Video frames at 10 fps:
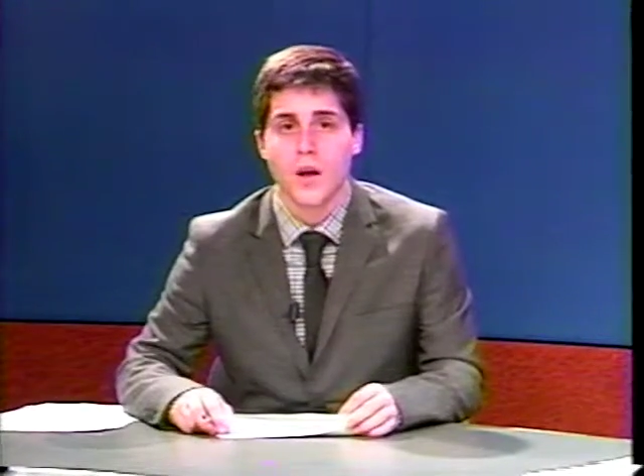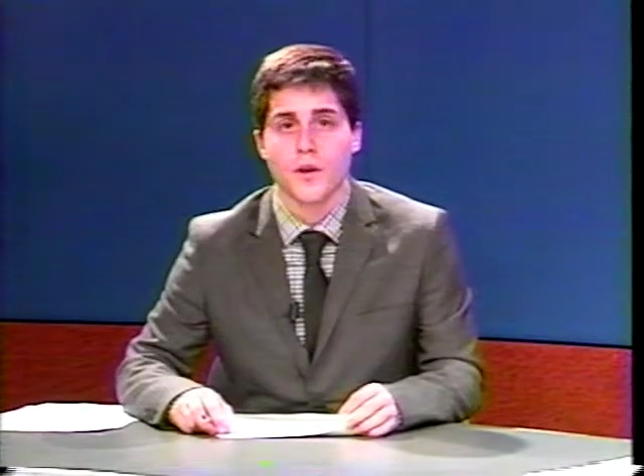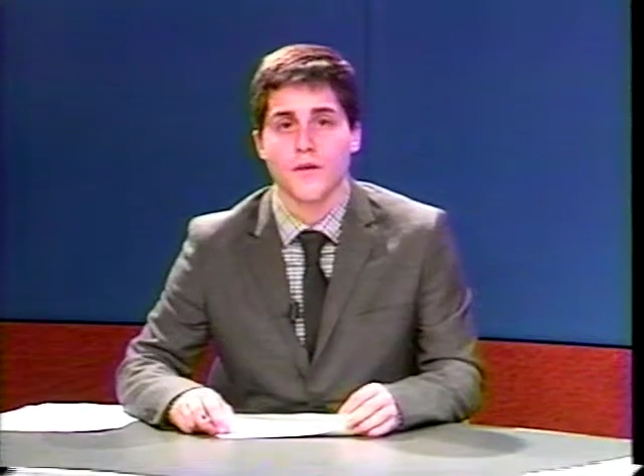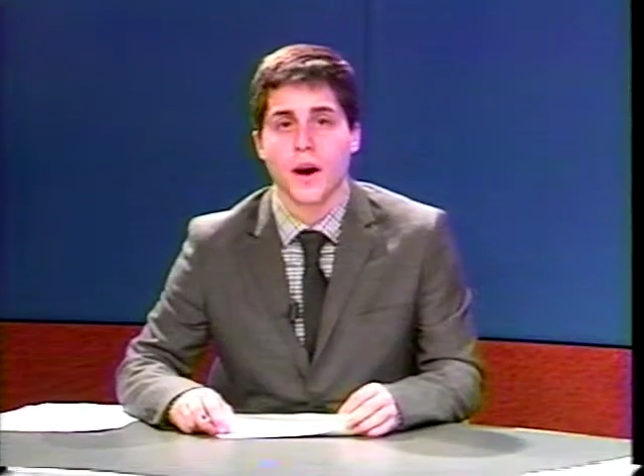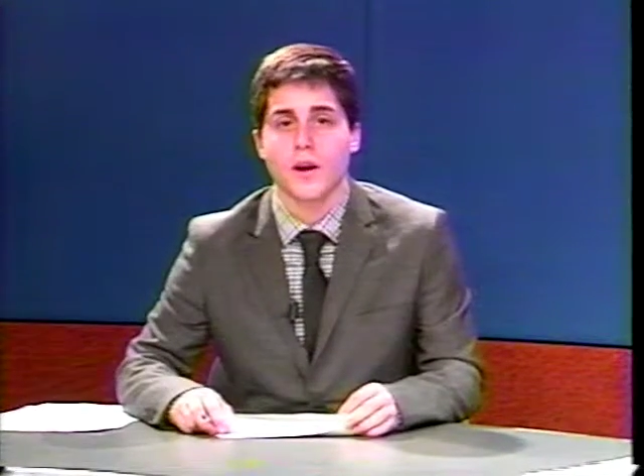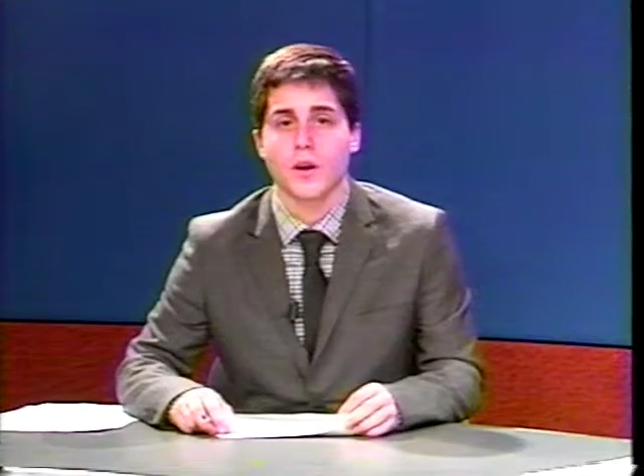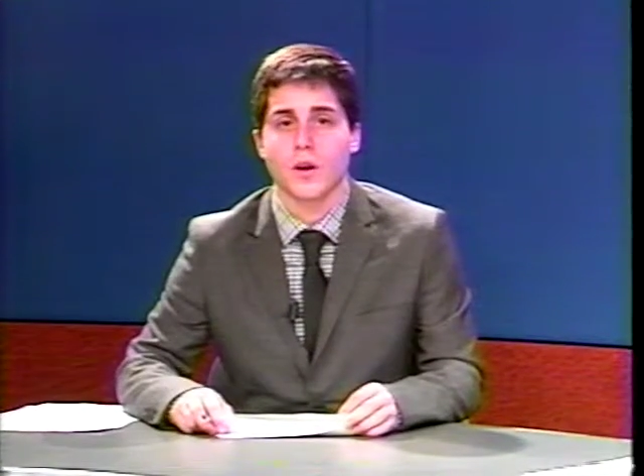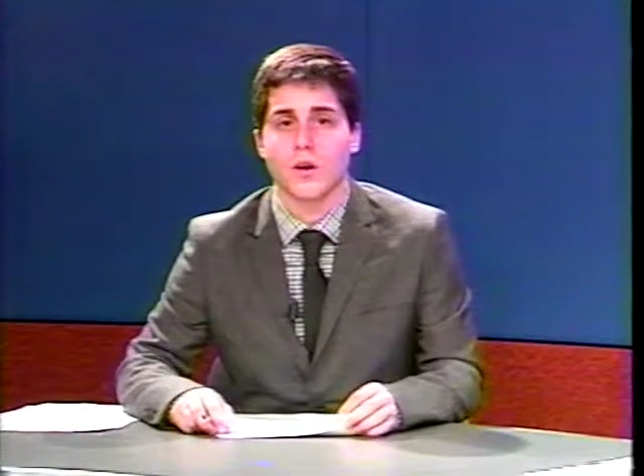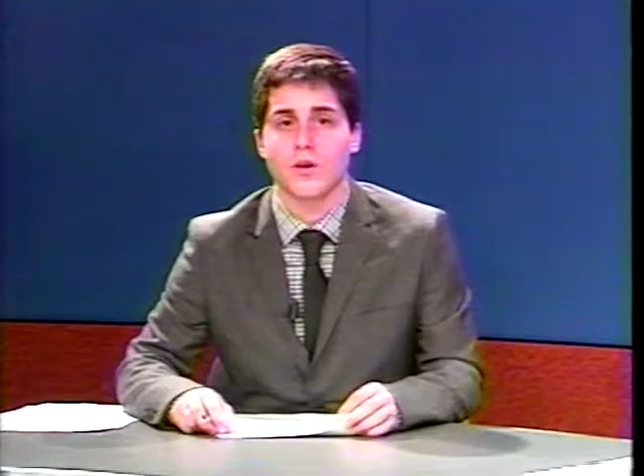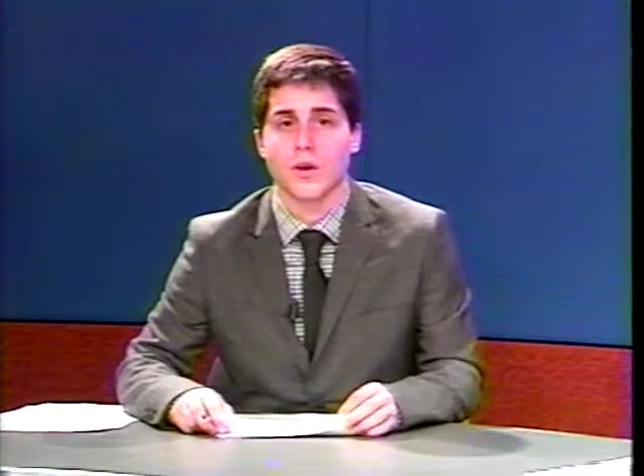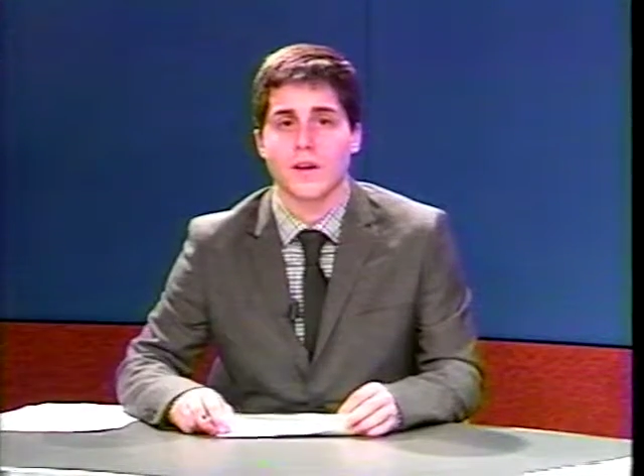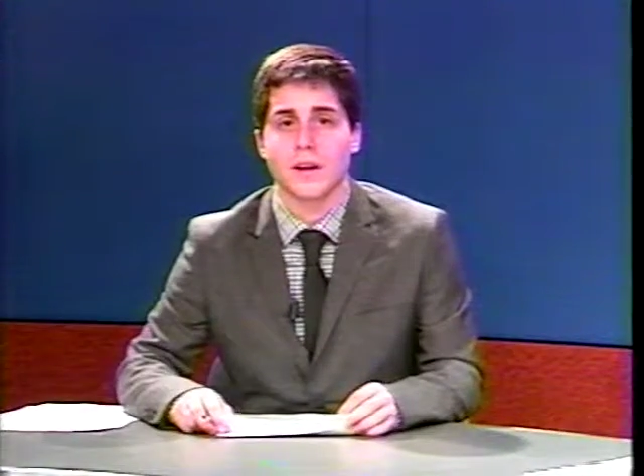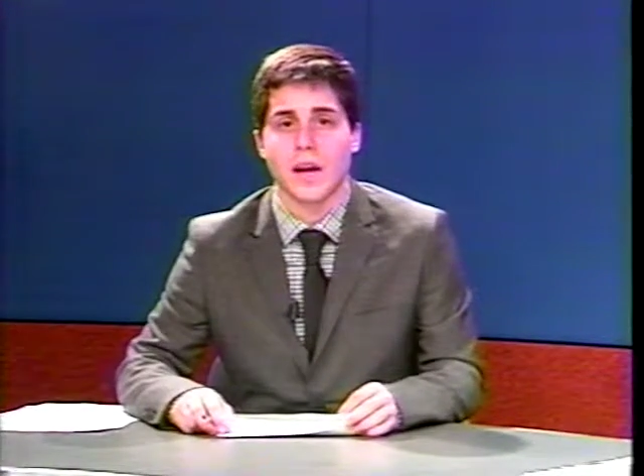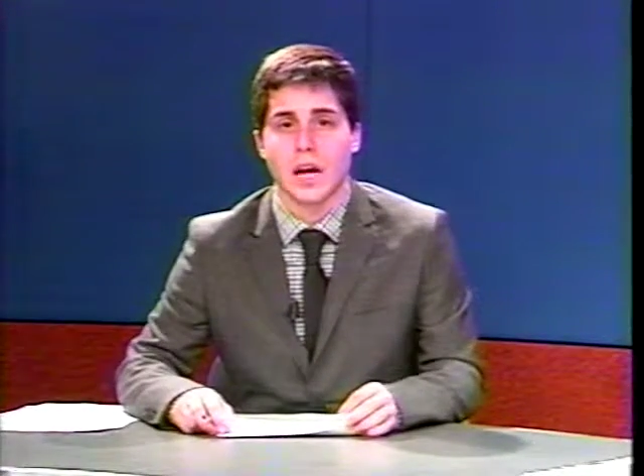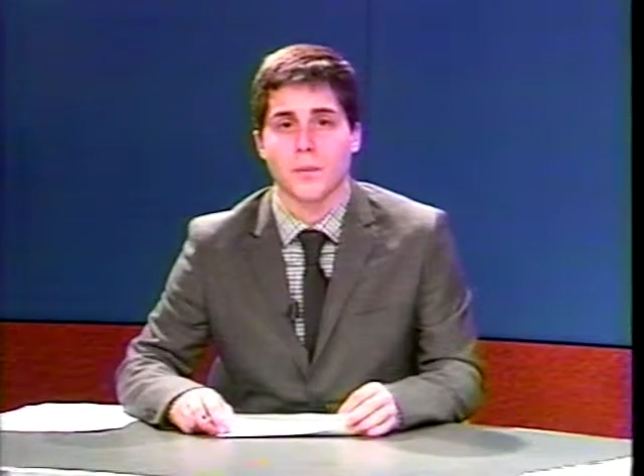The fight occurred during the
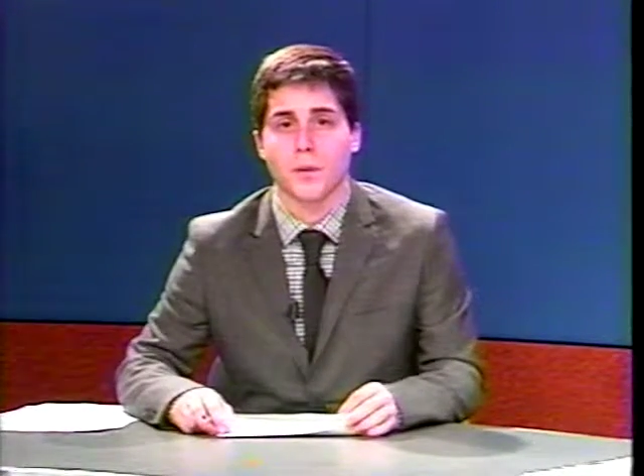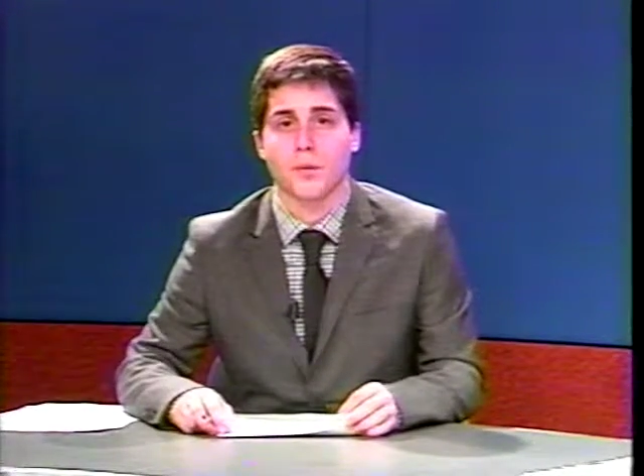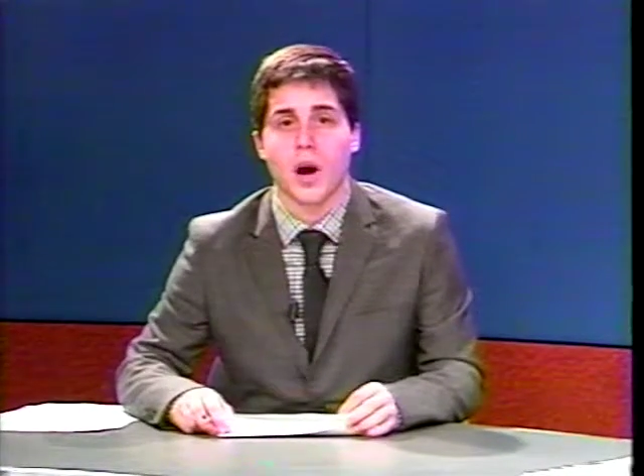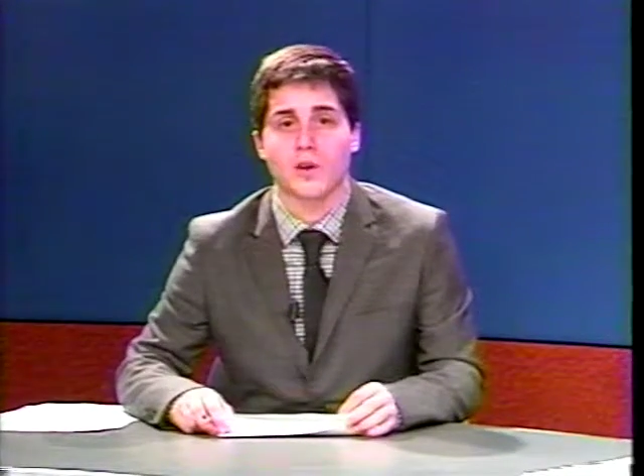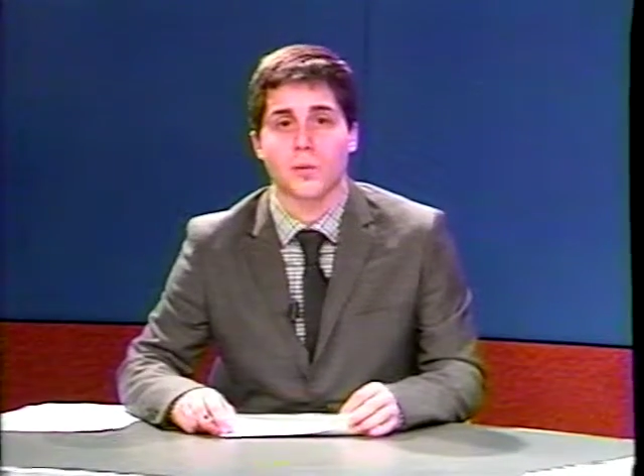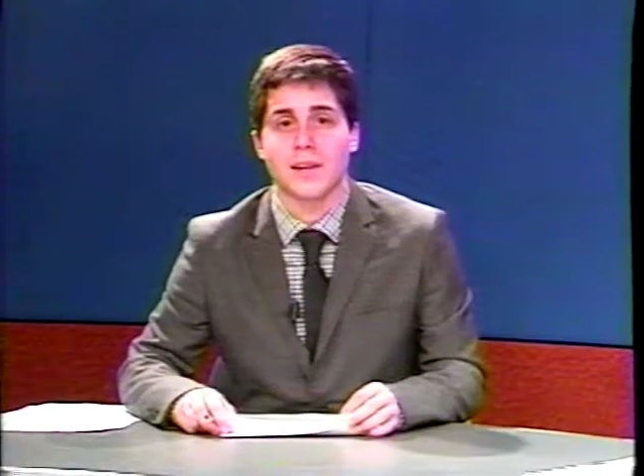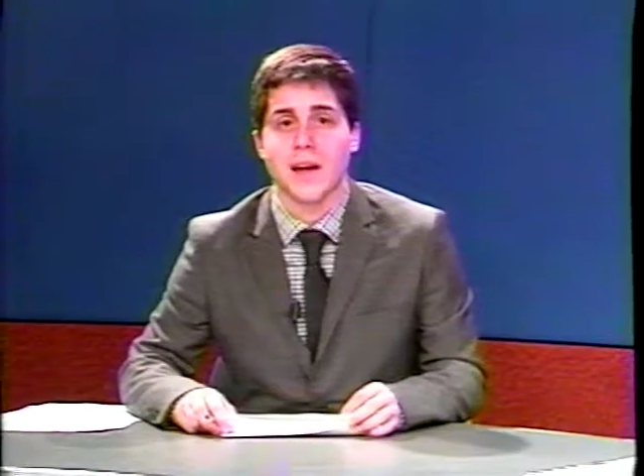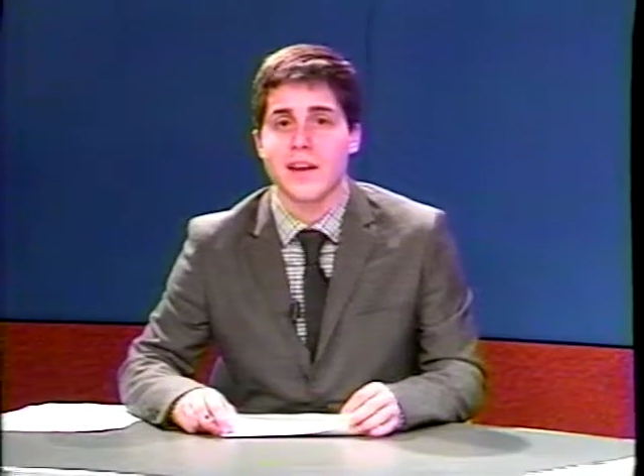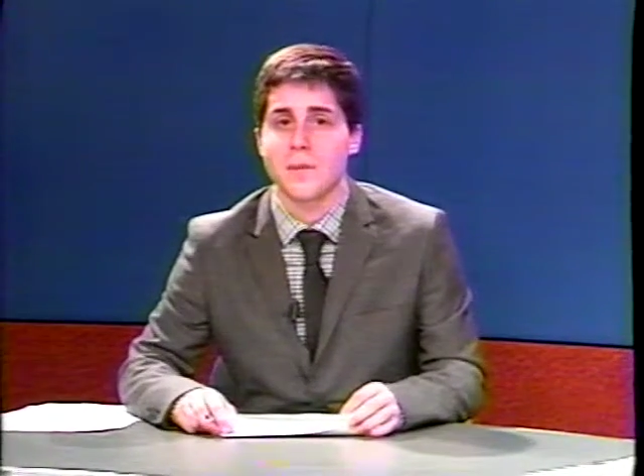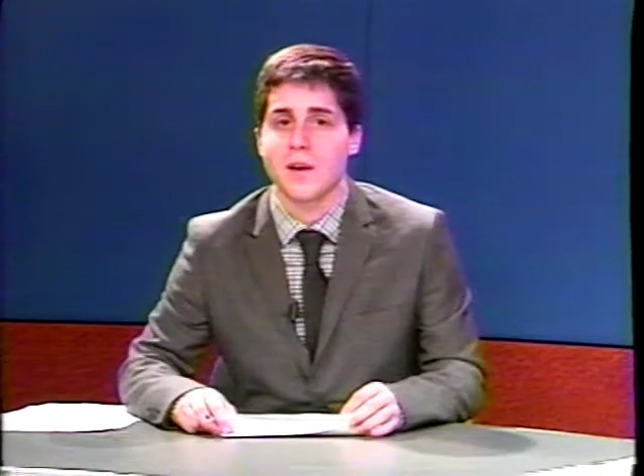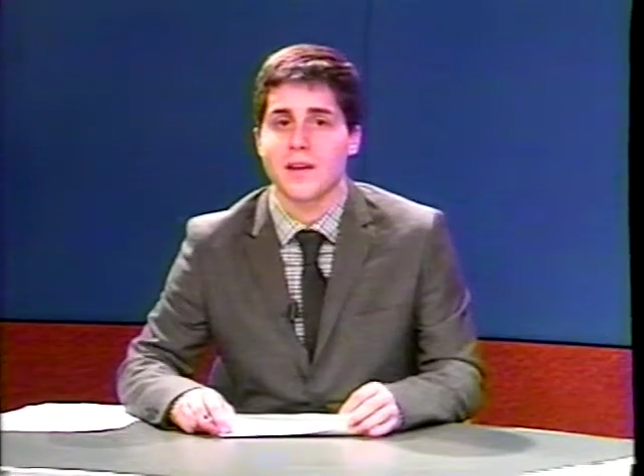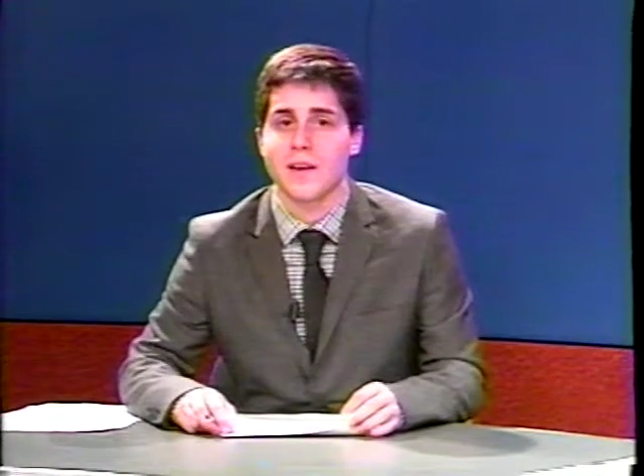game approximately 90 minutes